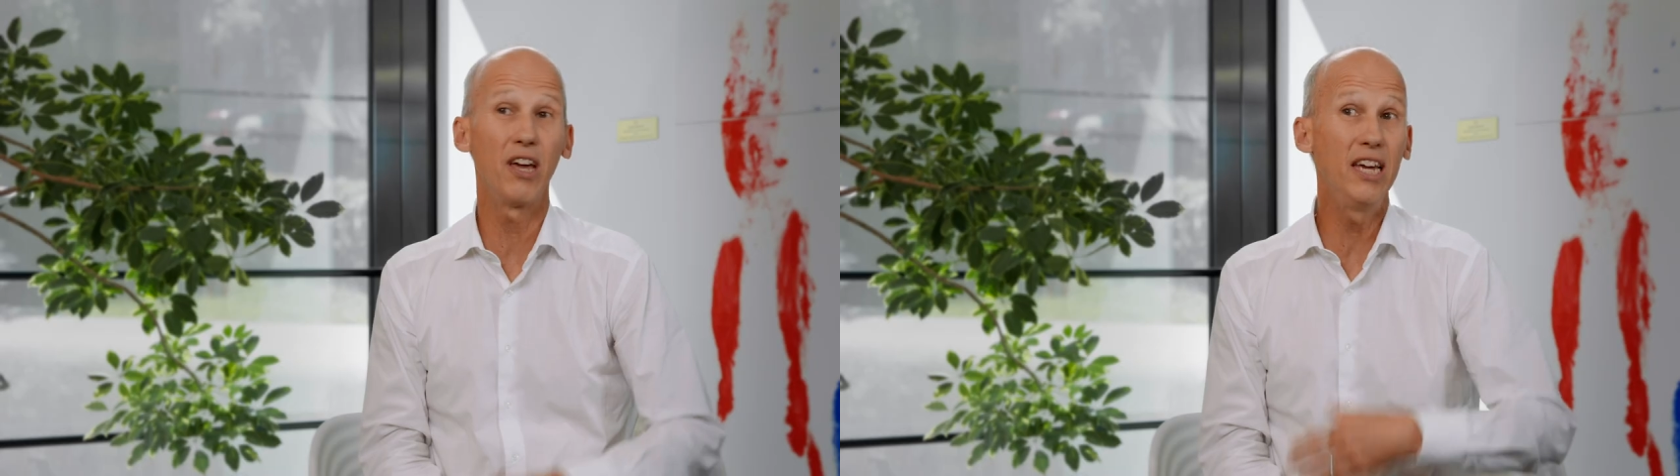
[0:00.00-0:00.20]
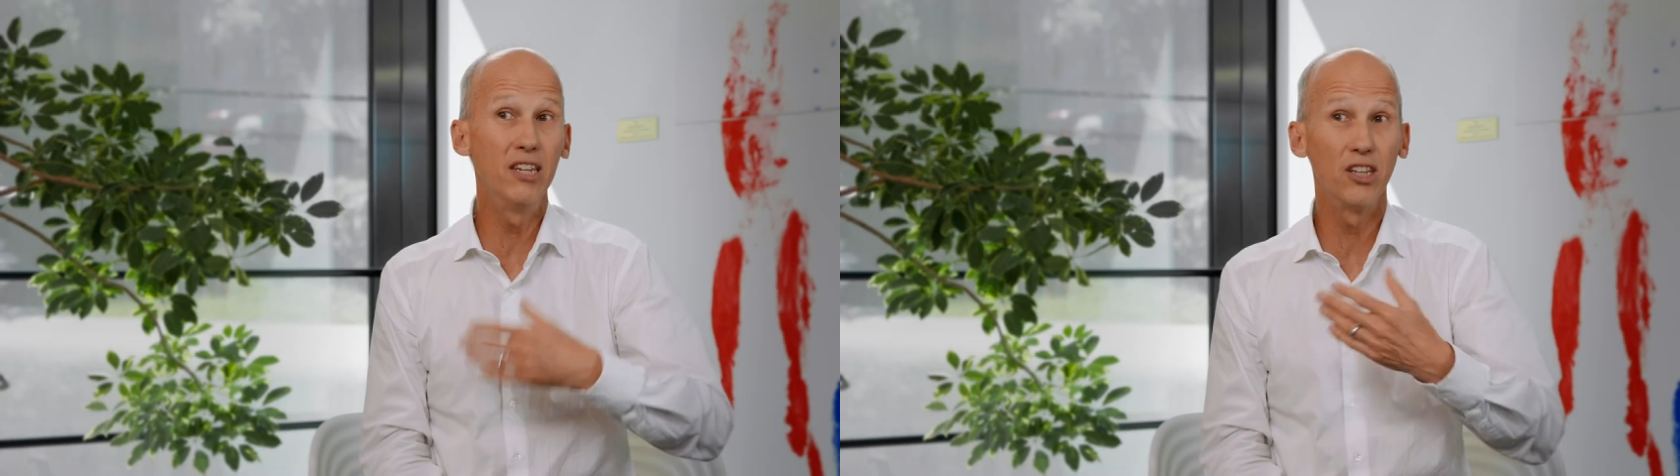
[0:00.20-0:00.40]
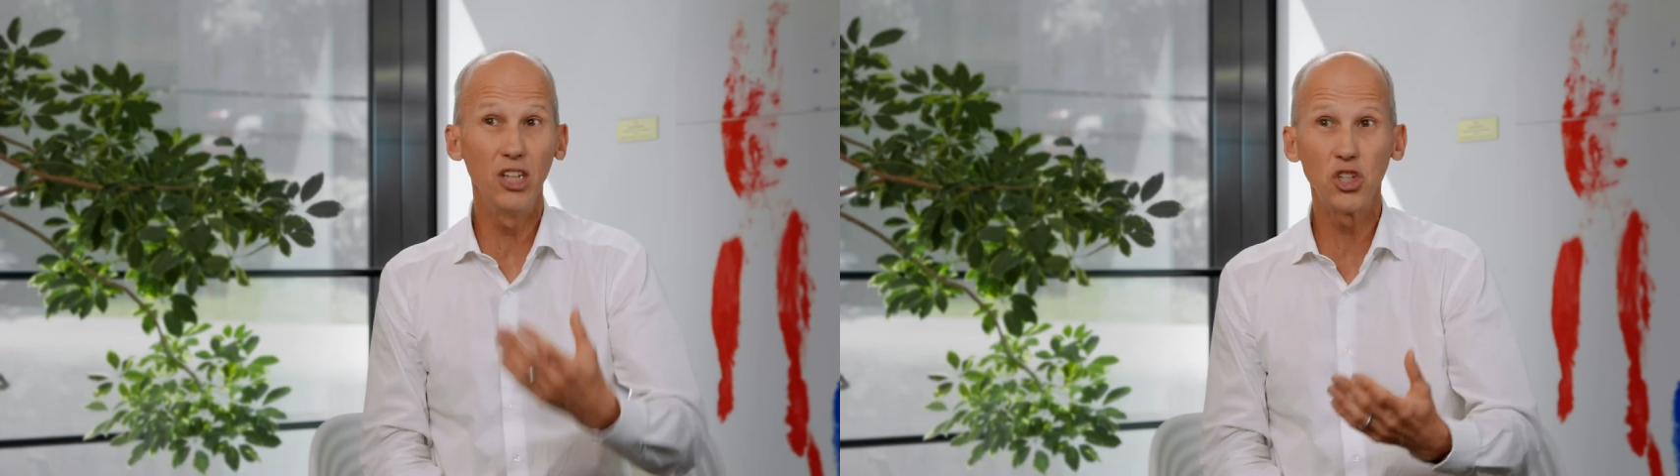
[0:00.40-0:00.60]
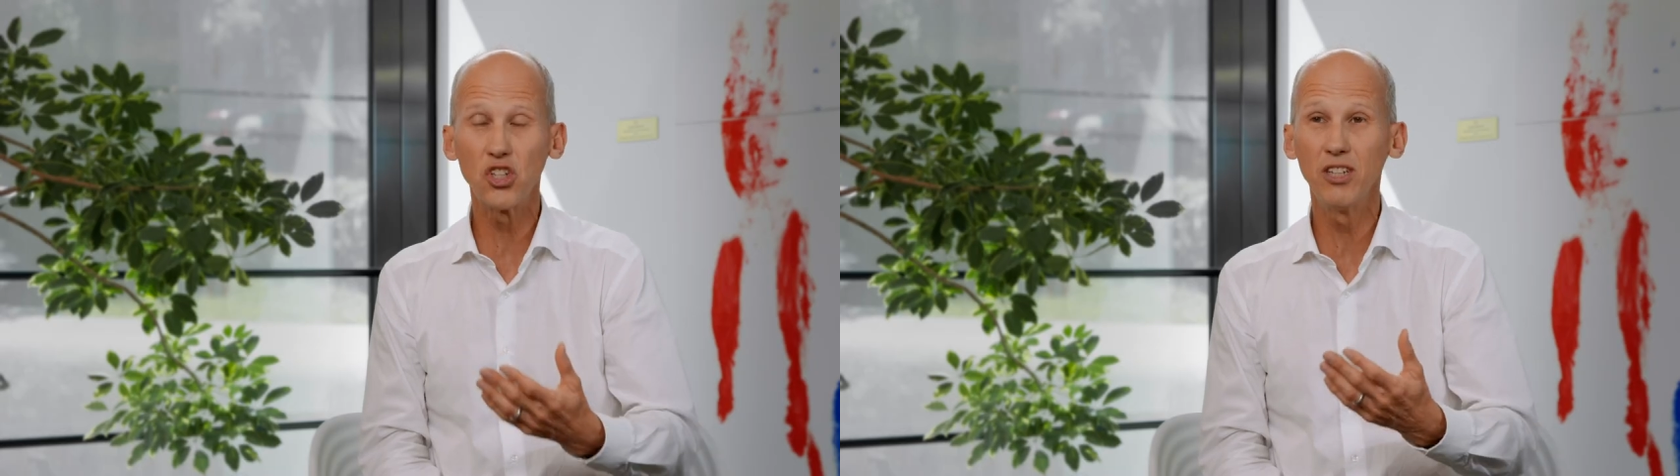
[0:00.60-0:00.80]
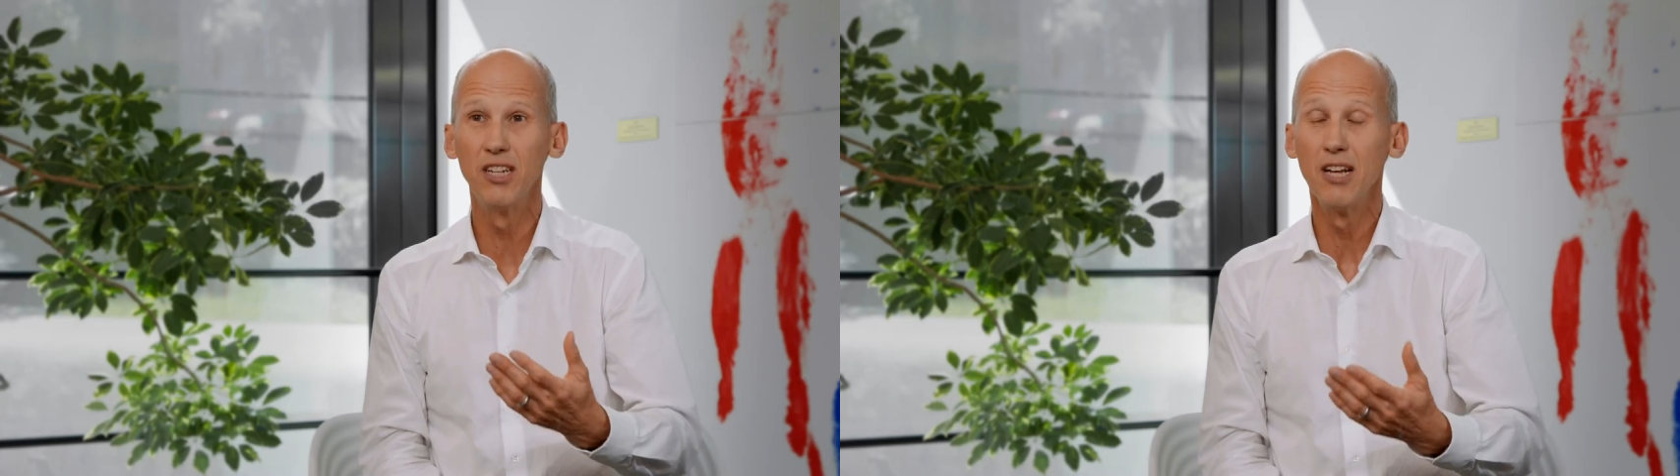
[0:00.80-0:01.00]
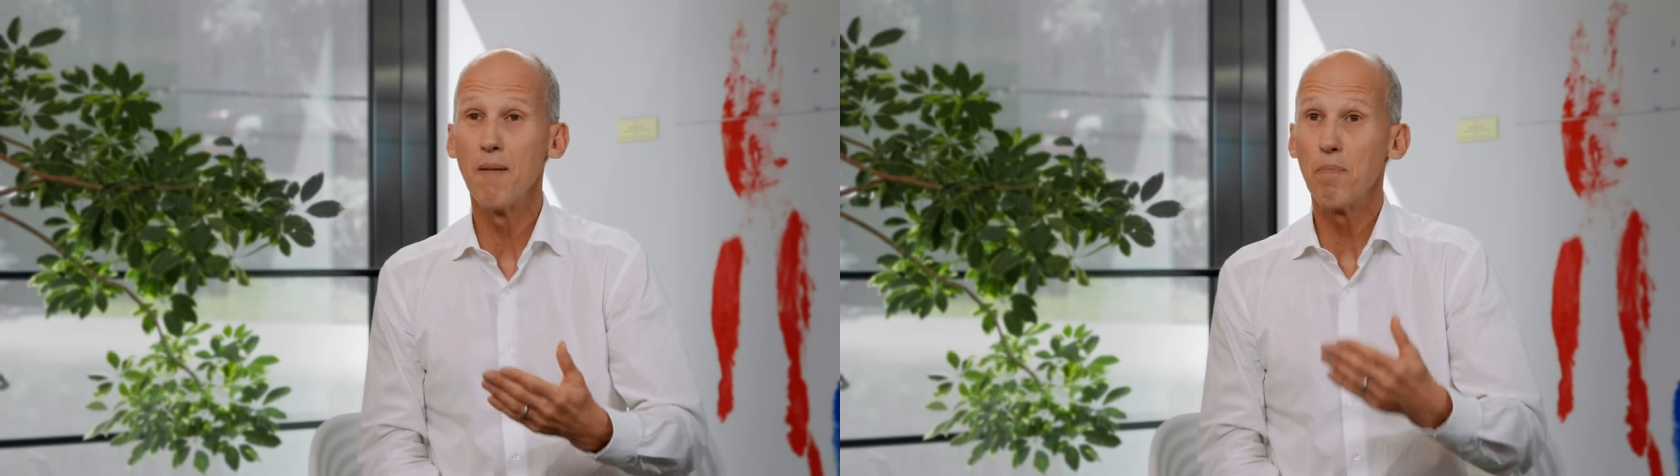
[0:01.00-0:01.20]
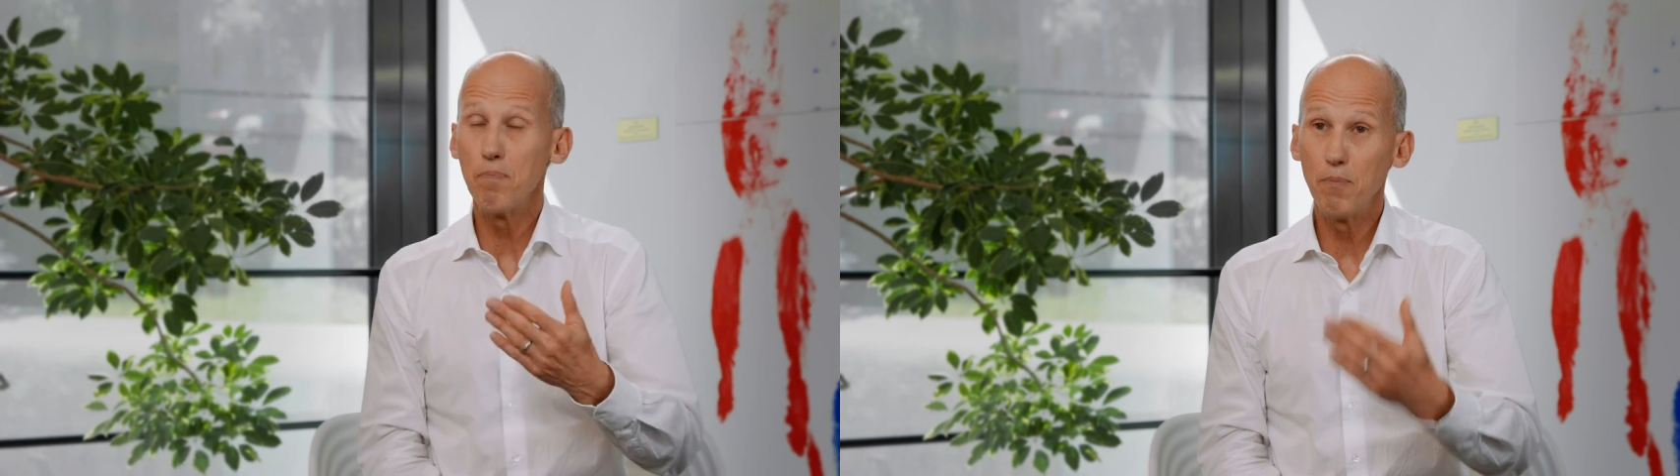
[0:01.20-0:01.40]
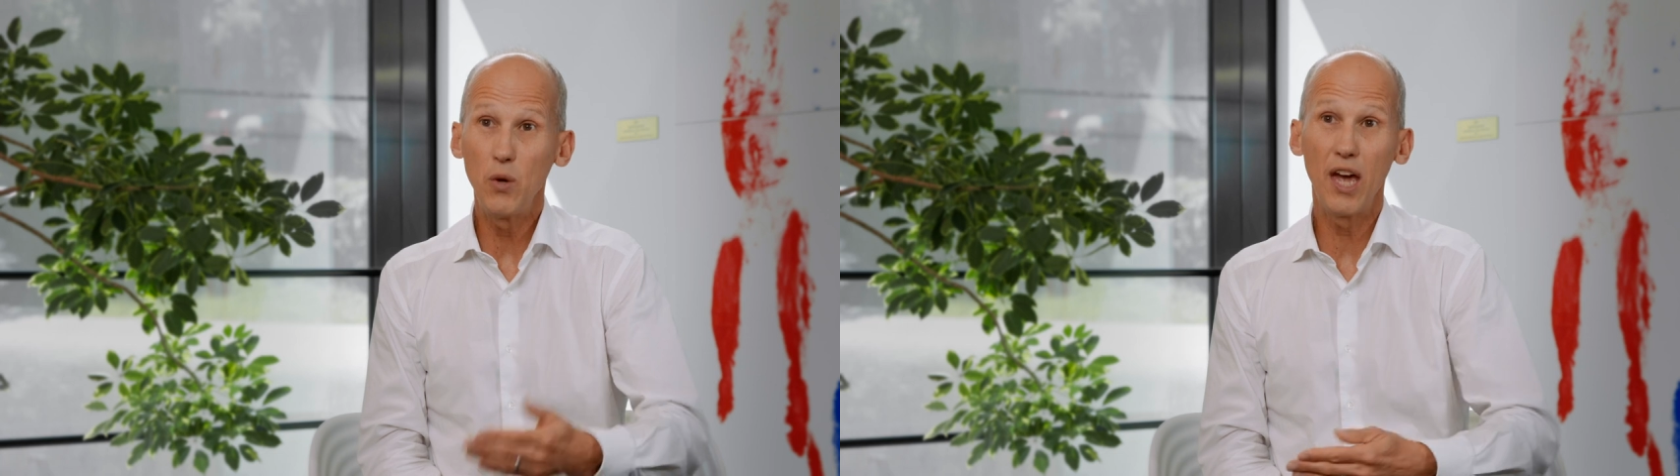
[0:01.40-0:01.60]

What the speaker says: In addition, we